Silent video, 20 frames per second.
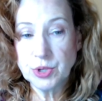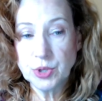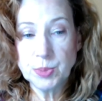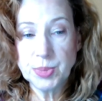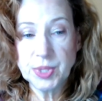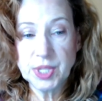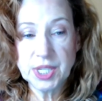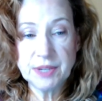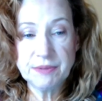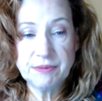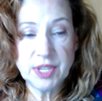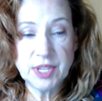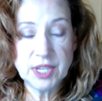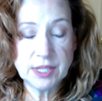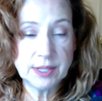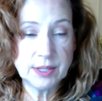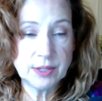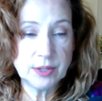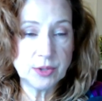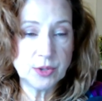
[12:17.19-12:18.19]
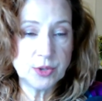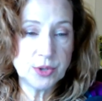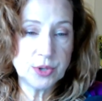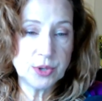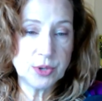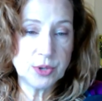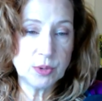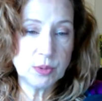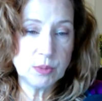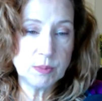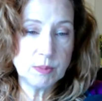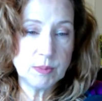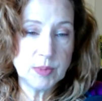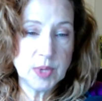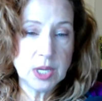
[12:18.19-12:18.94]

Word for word: who believe this is true.